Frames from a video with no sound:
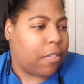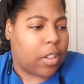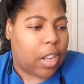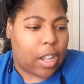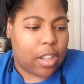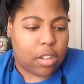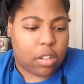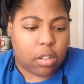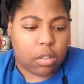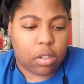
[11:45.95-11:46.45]

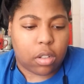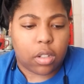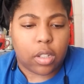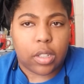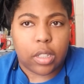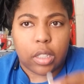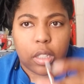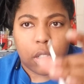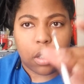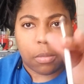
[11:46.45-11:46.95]
dollar store
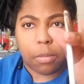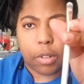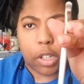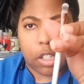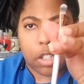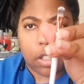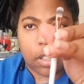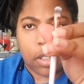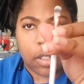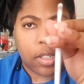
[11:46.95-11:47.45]
concealer
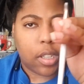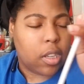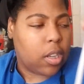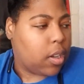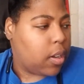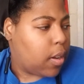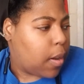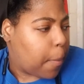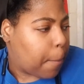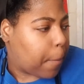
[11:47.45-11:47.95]
brushes,
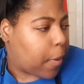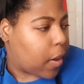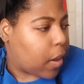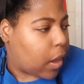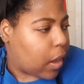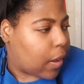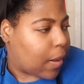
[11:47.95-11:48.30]
but